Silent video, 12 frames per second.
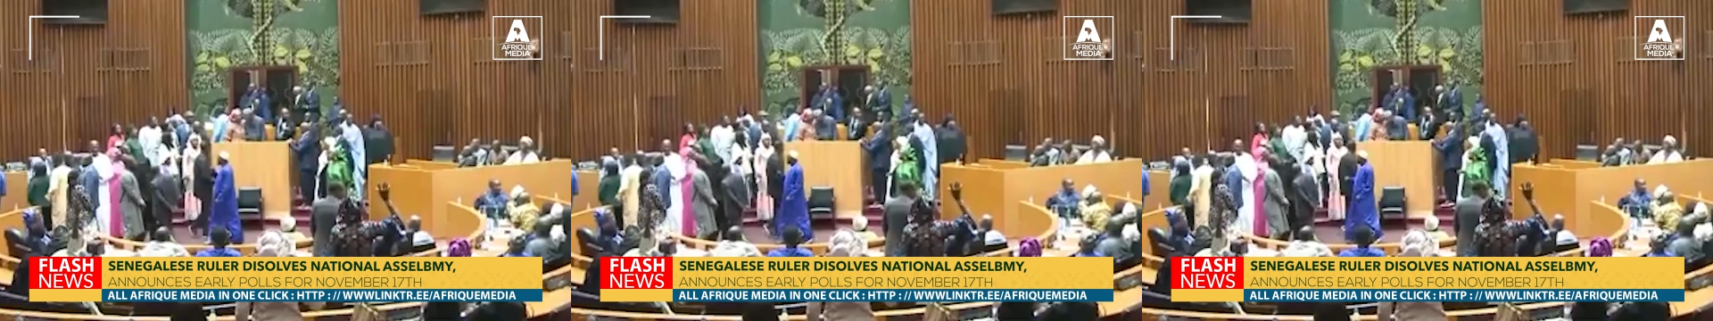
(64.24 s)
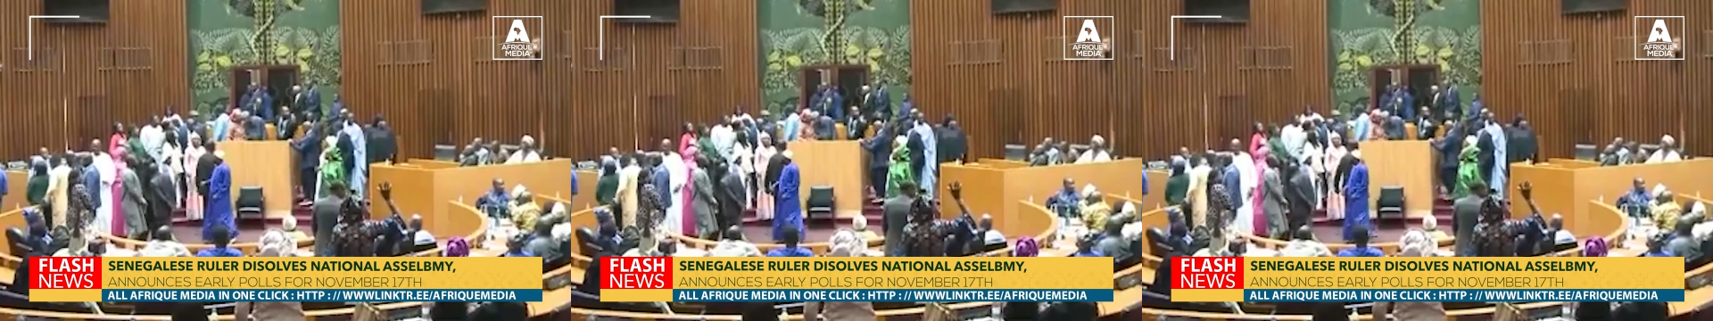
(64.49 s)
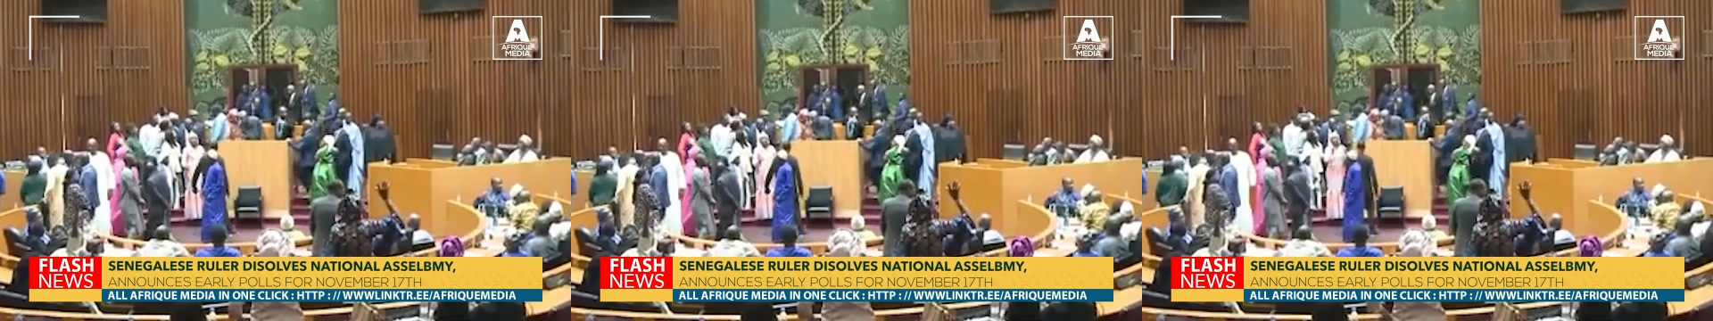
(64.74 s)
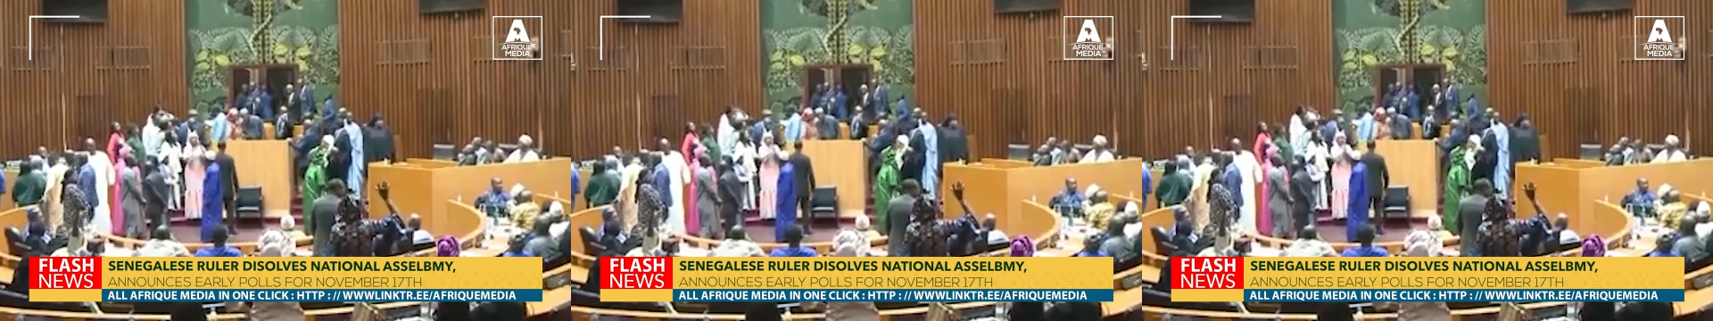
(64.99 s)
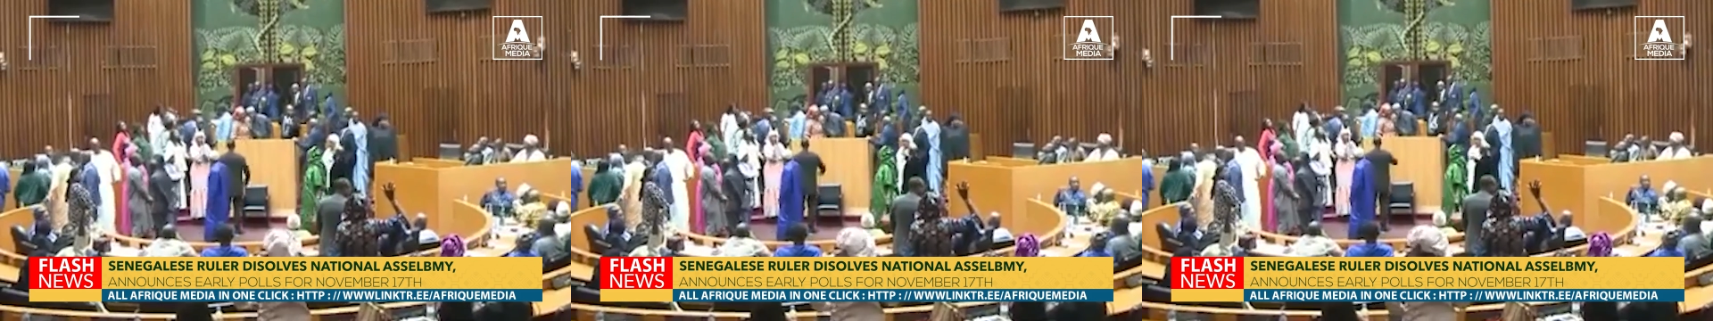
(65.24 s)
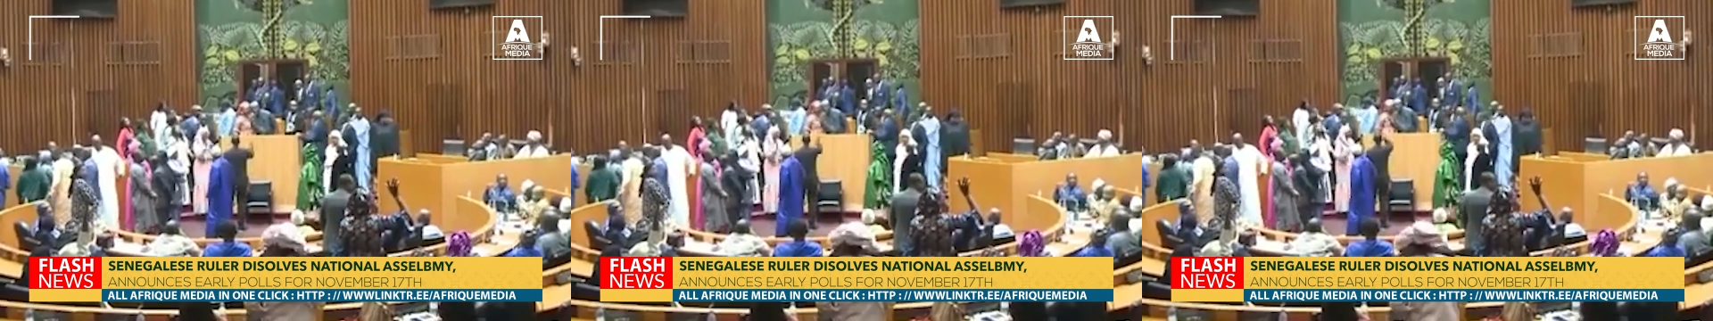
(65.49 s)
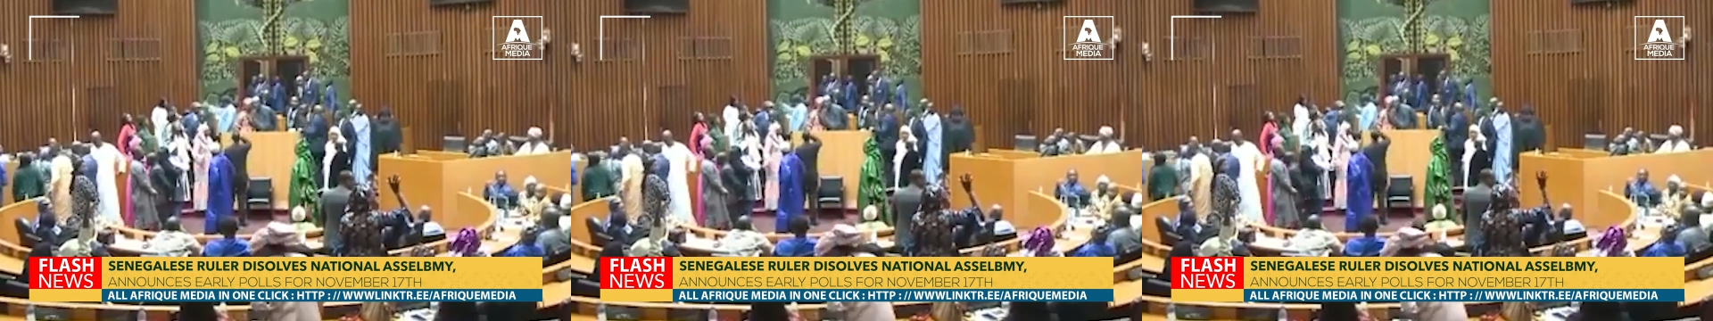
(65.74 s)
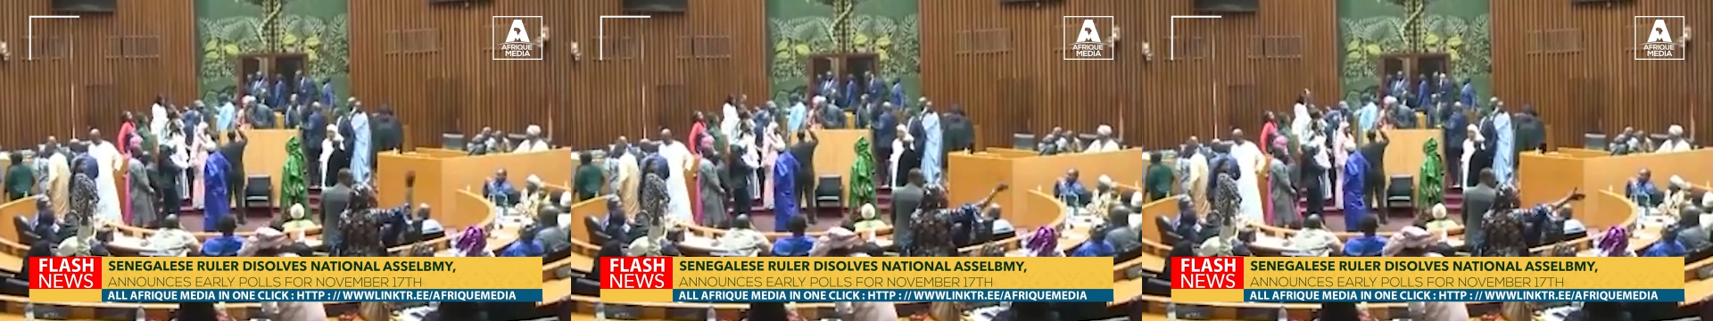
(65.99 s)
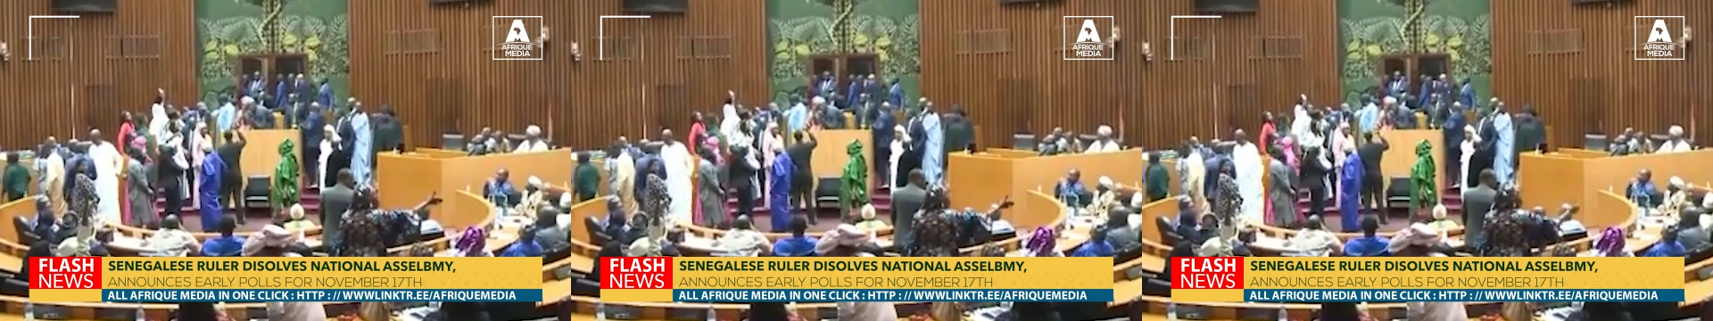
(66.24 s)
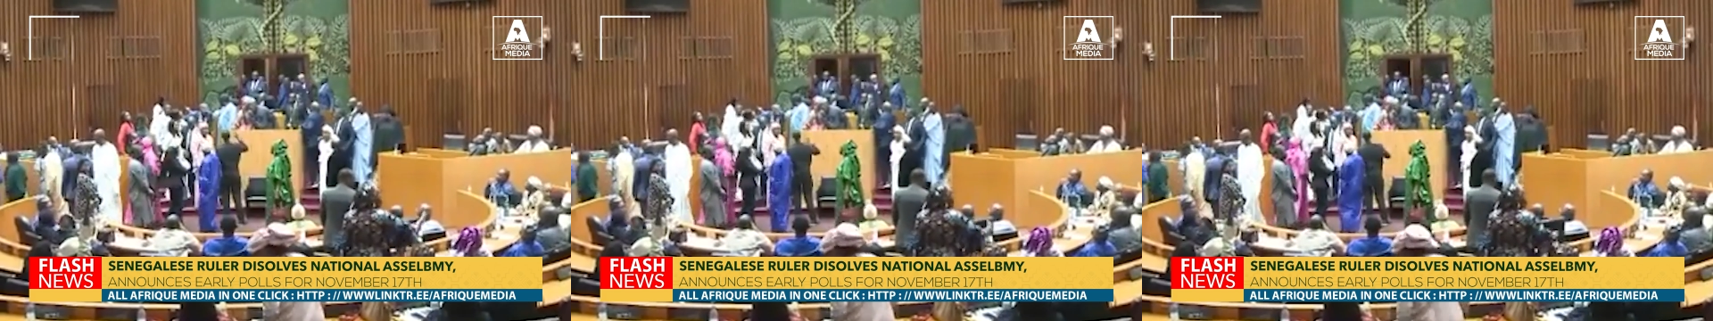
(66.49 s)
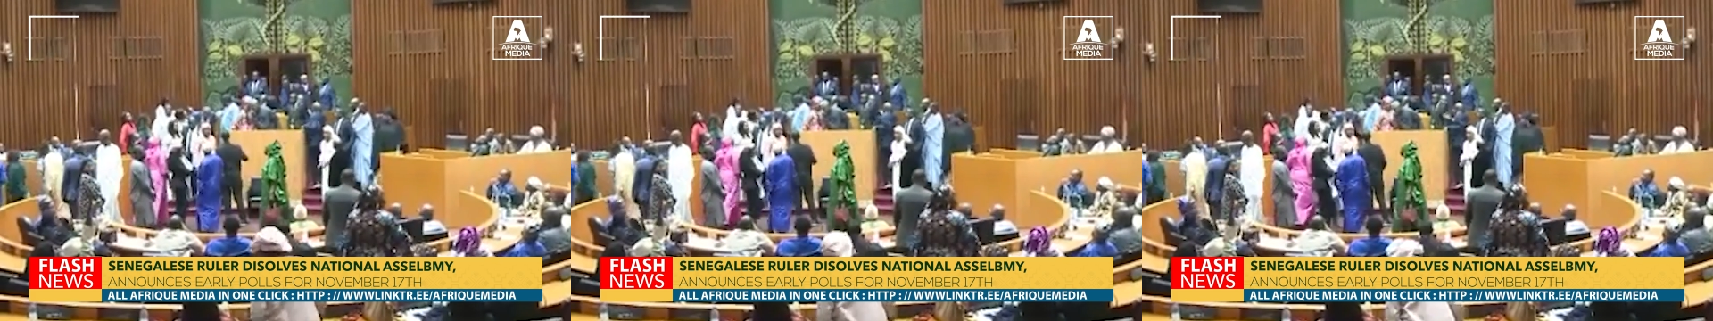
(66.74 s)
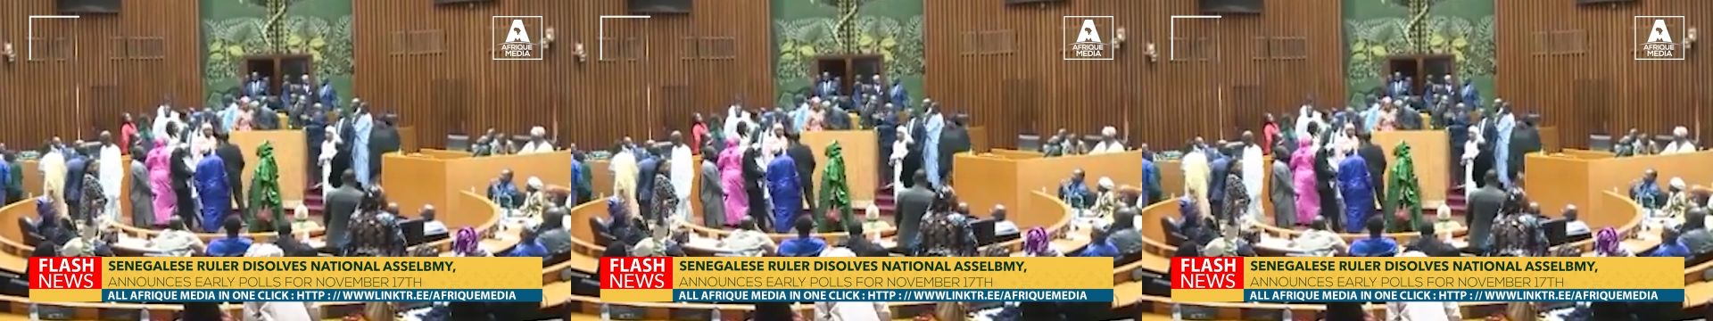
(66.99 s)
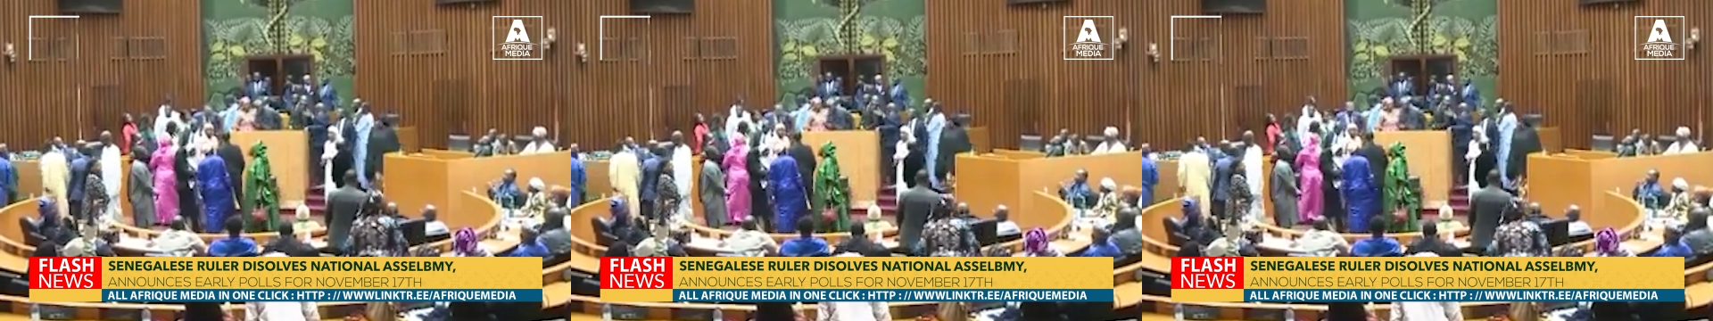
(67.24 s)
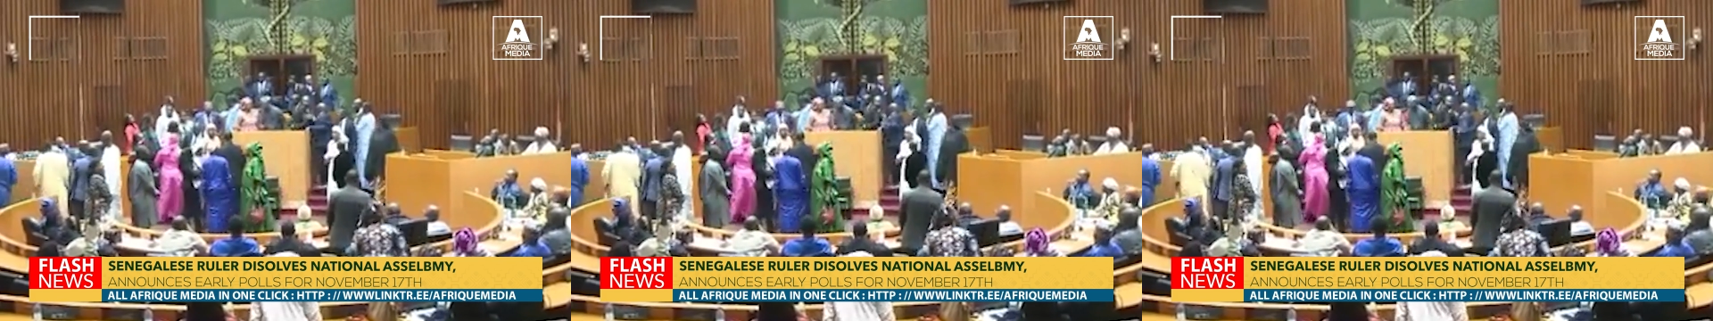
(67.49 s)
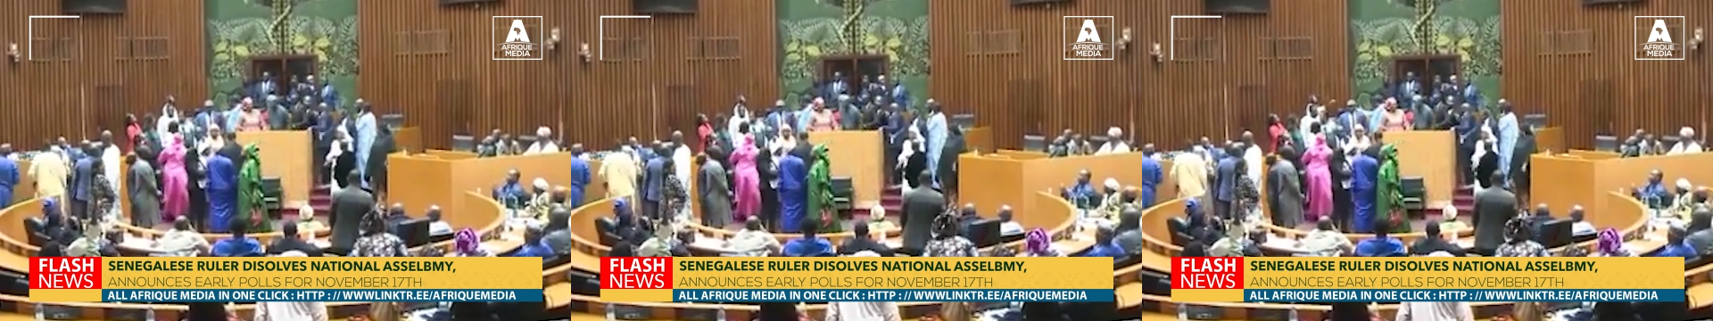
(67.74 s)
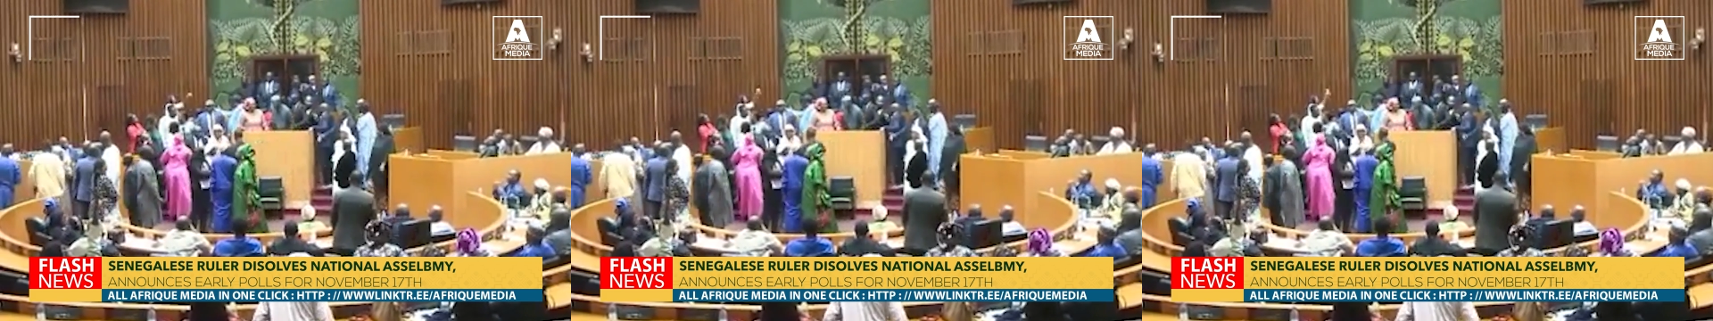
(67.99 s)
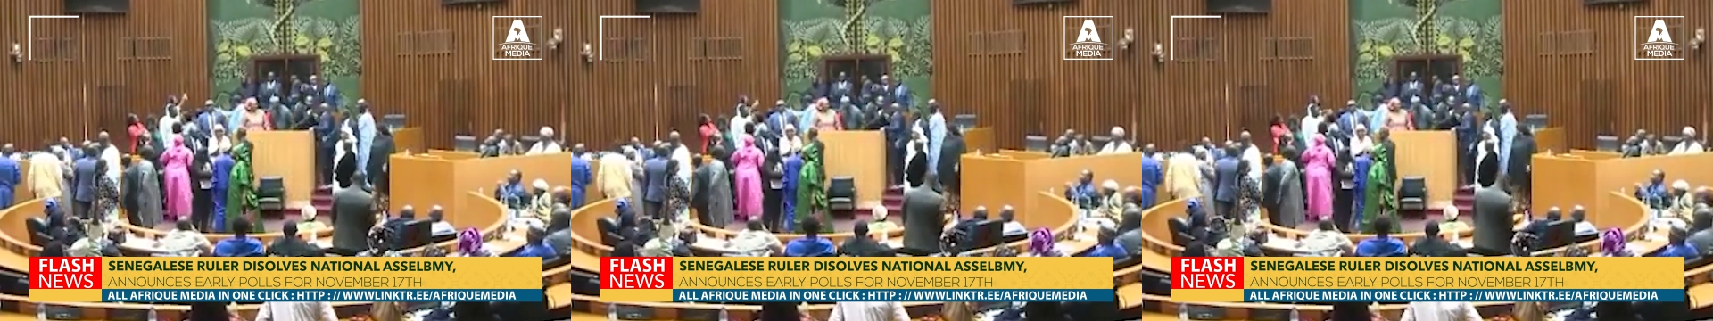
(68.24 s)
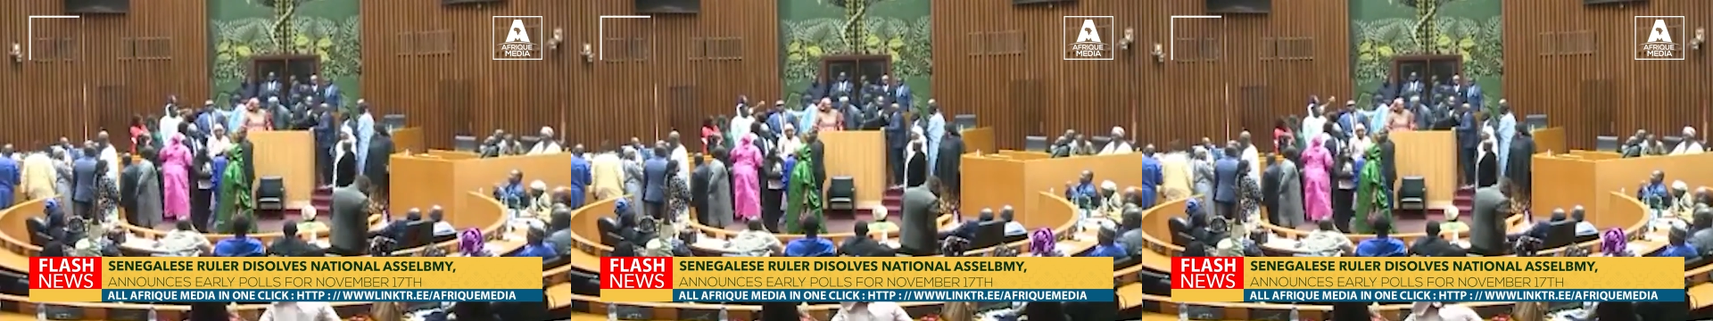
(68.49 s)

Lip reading: Nobody's mouth can be seen.